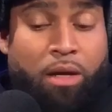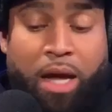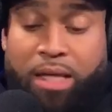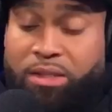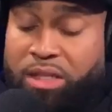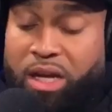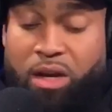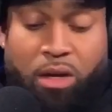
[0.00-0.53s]
I
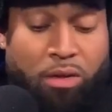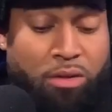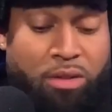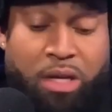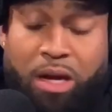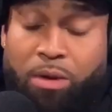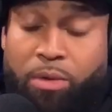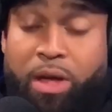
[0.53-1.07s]
say it all the
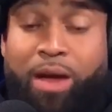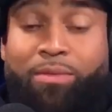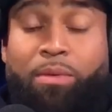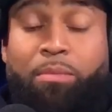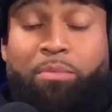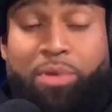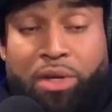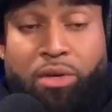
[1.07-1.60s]
time. We have
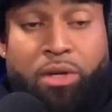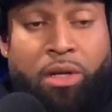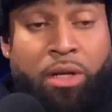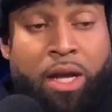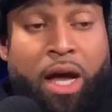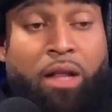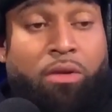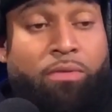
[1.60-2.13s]
$1 billion
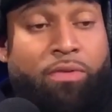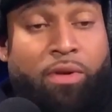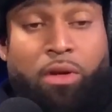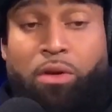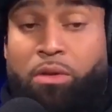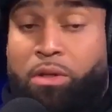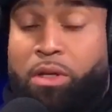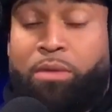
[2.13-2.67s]

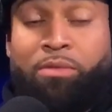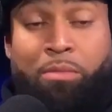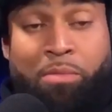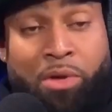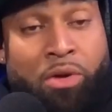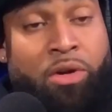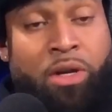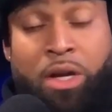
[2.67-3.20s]
phone. We have $1
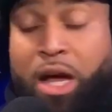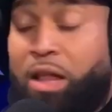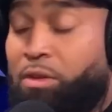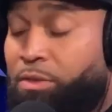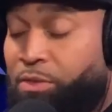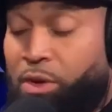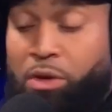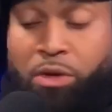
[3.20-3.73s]
million
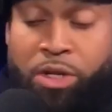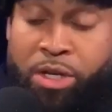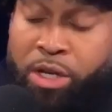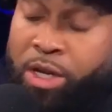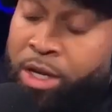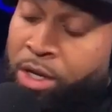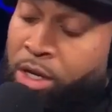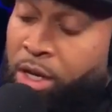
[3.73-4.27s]
phone
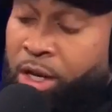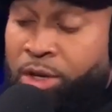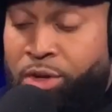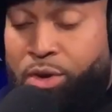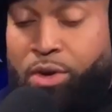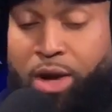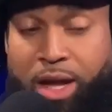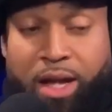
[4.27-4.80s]
in
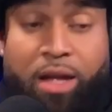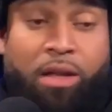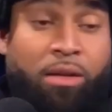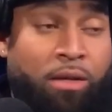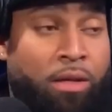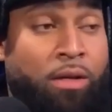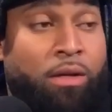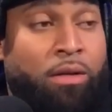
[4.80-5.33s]
your hand
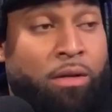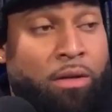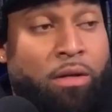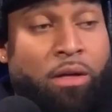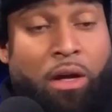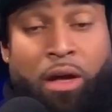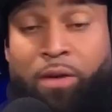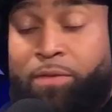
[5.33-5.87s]

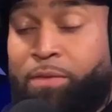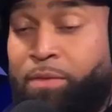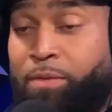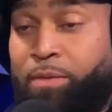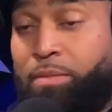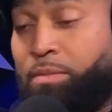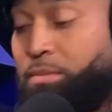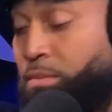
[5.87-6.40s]
of
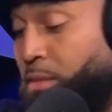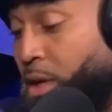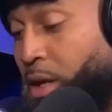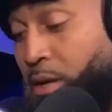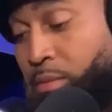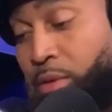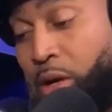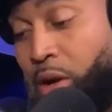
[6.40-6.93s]

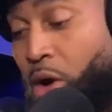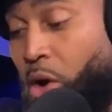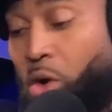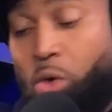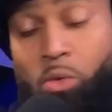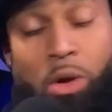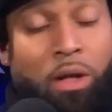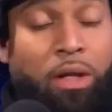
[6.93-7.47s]
a
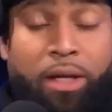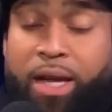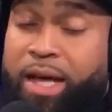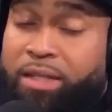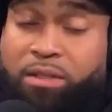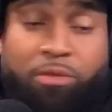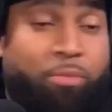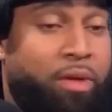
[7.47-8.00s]
whole
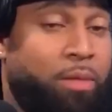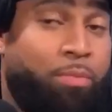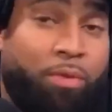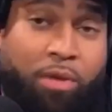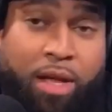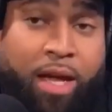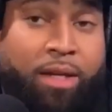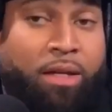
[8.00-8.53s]
Rolodex of
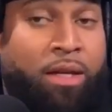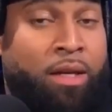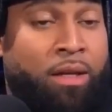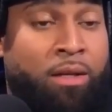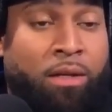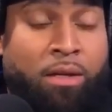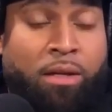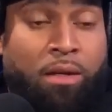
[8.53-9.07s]
people that
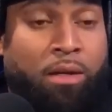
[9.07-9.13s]
can